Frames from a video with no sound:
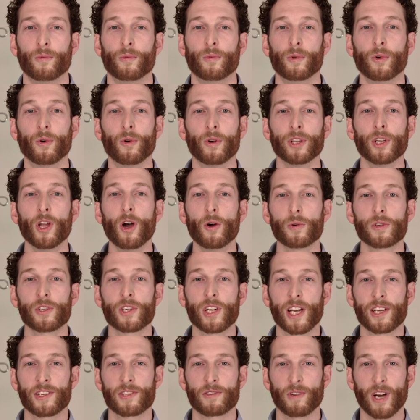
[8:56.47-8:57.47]
We will note
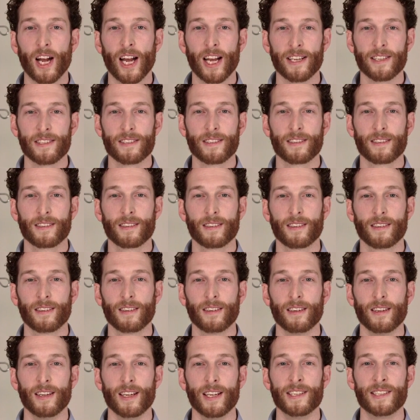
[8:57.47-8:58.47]
chest rise.
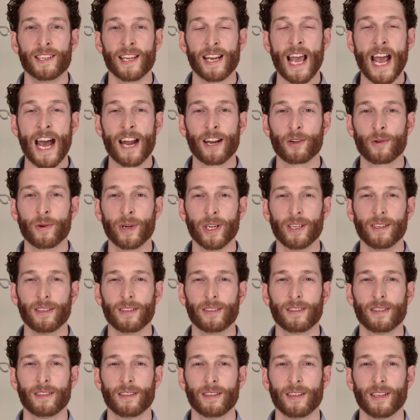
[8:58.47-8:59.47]
Is it adequate?
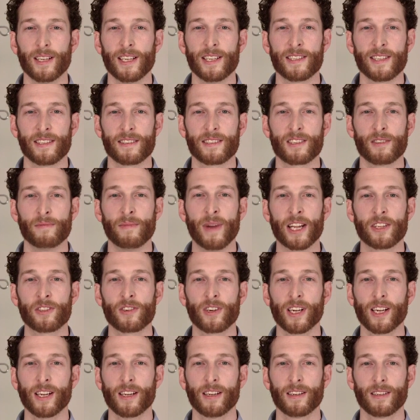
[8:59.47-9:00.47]
Is it
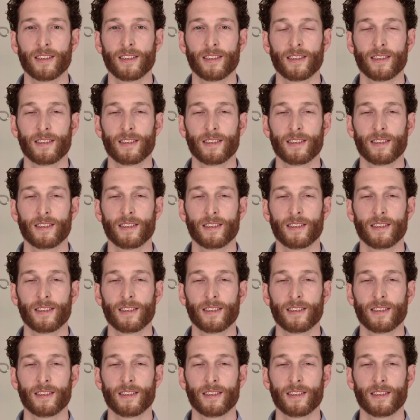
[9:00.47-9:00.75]
symmetric?